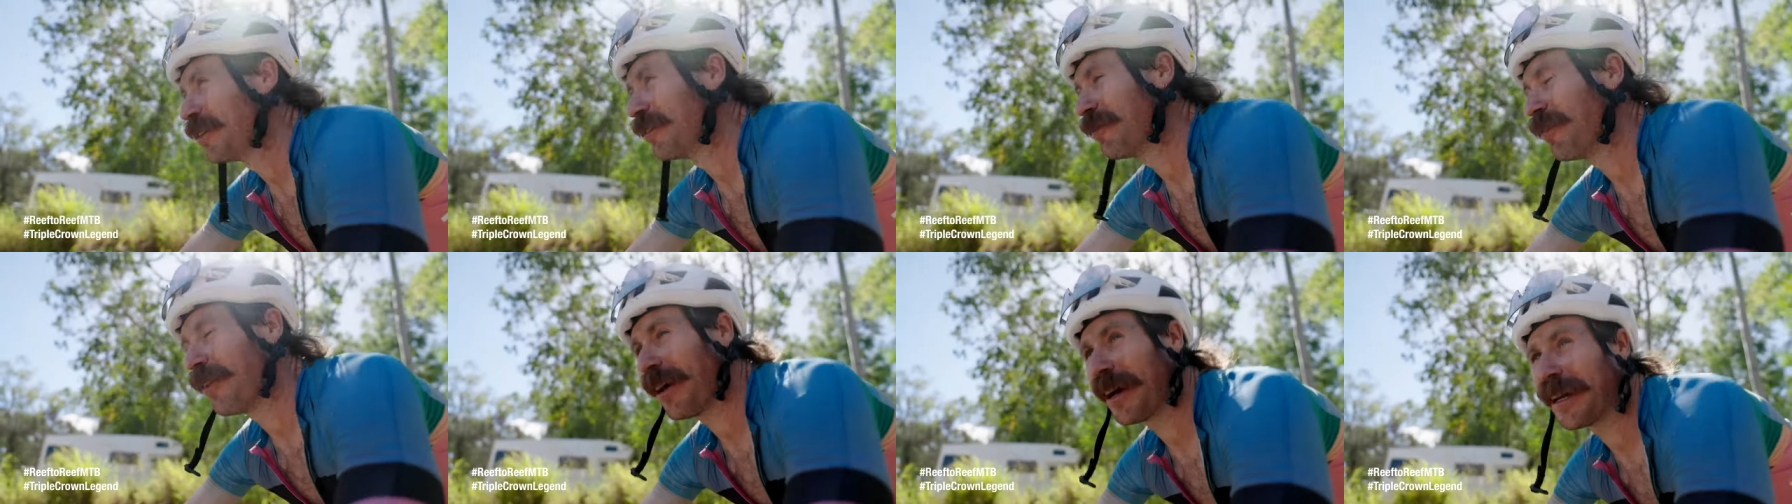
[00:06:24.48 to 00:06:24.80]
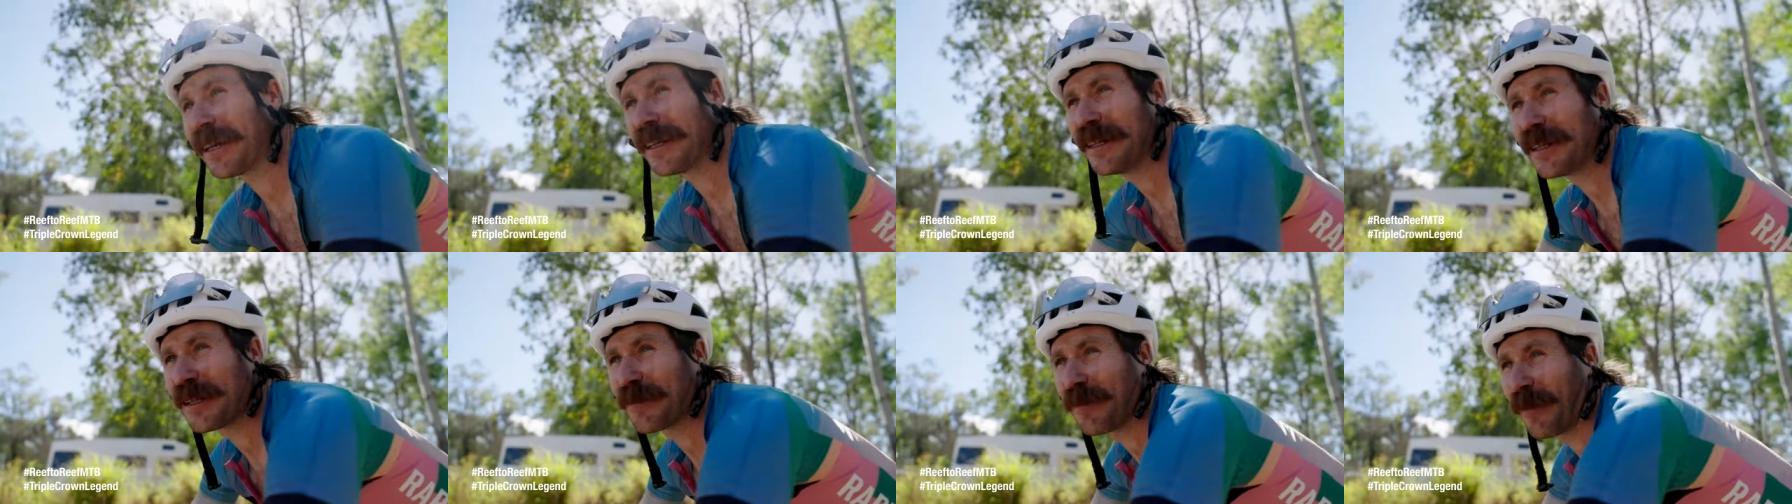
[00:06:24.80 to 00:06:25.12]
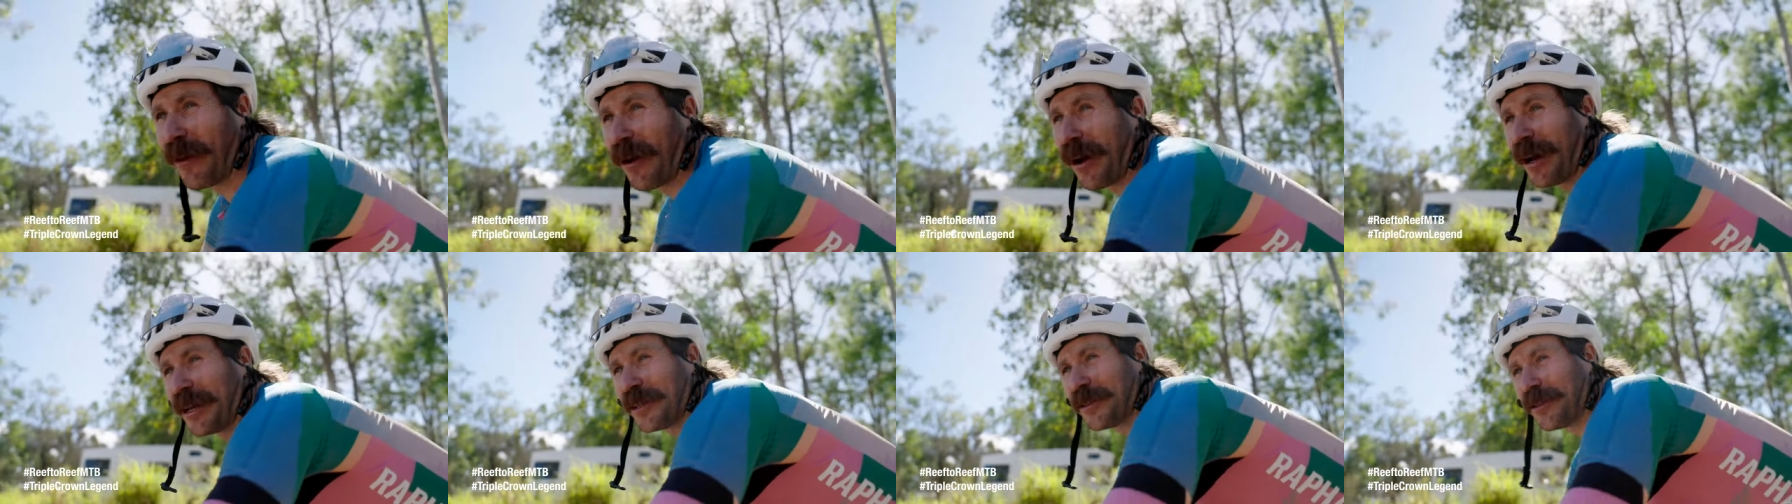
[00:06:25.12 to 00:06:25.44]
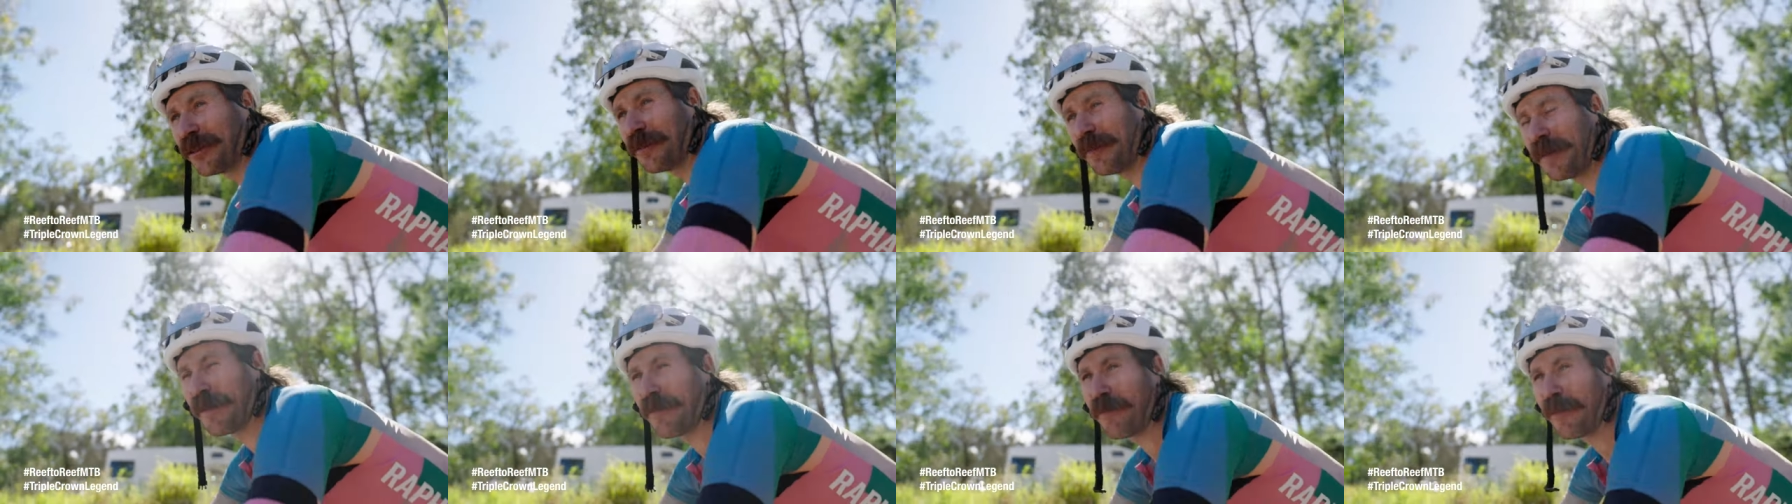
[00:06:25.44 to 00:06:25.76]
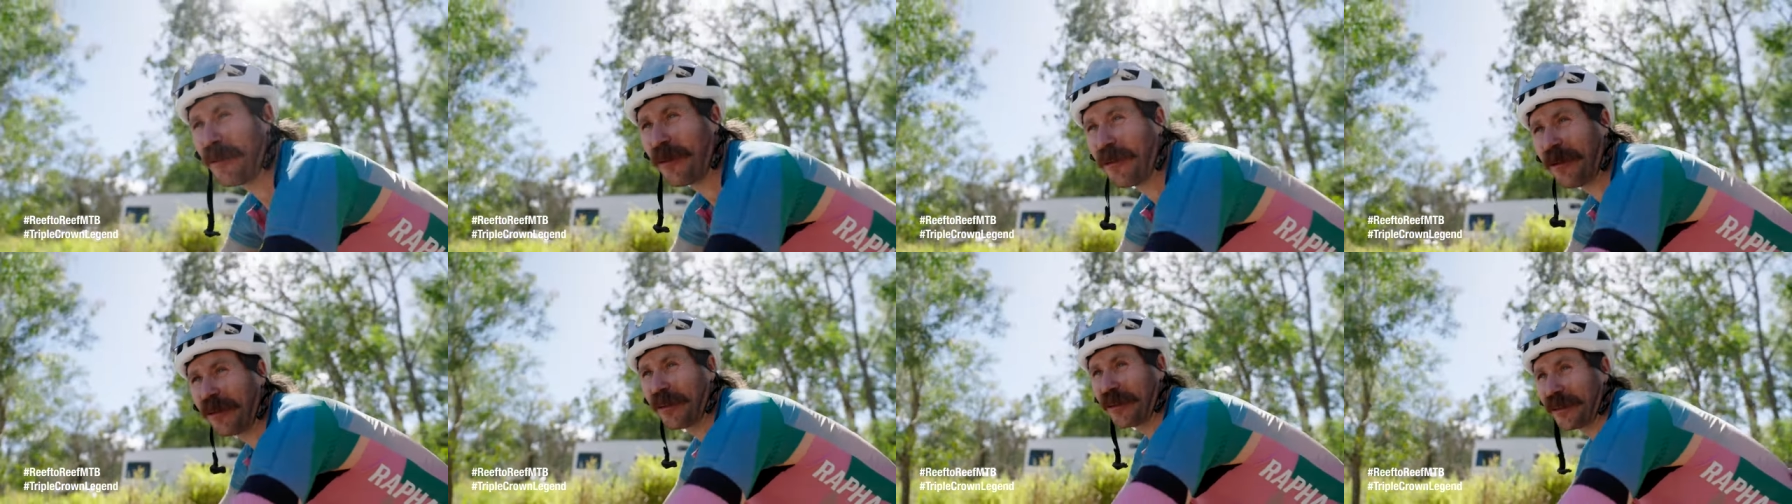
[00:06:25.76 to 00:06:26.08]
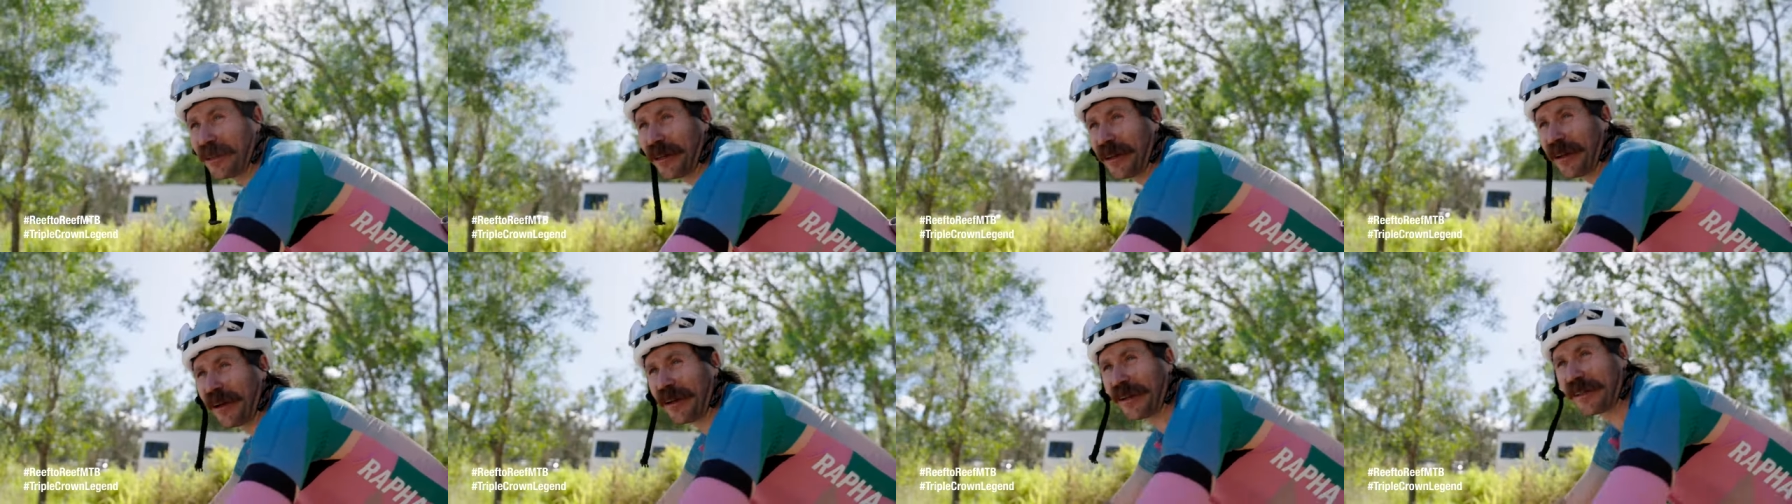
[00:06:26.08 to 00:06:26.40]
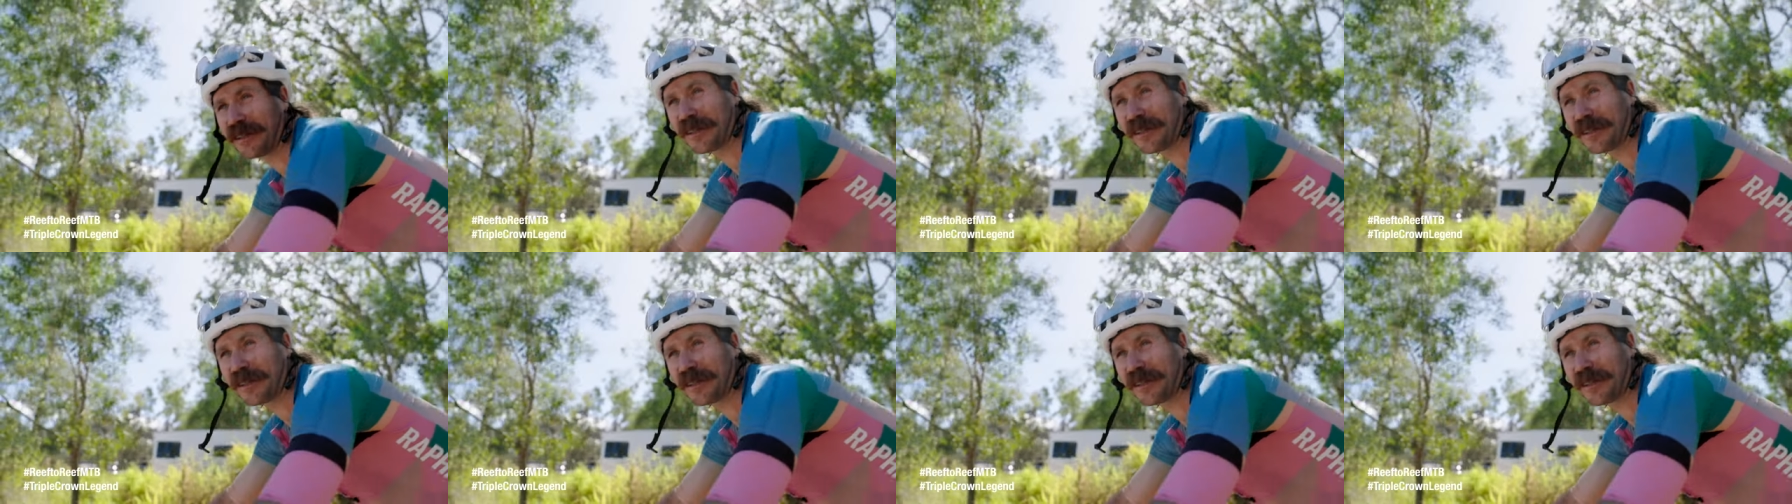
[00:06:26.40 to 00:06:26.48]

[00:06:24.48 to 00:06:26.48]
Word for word: of like inspires you a bit more, you know,